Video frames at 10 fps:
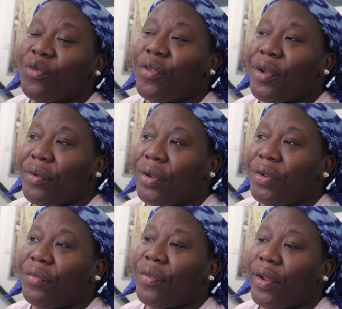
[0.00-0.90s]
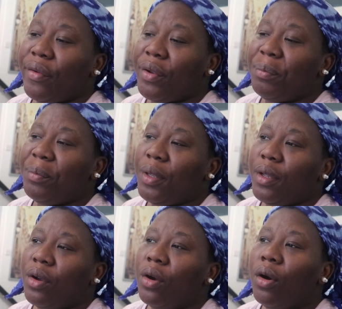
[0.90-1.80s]
very very
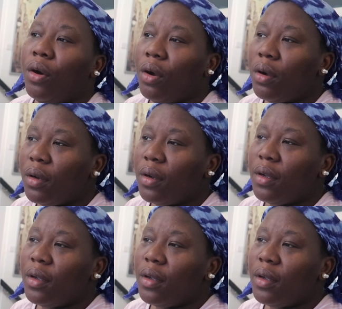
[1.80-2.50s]
big hug.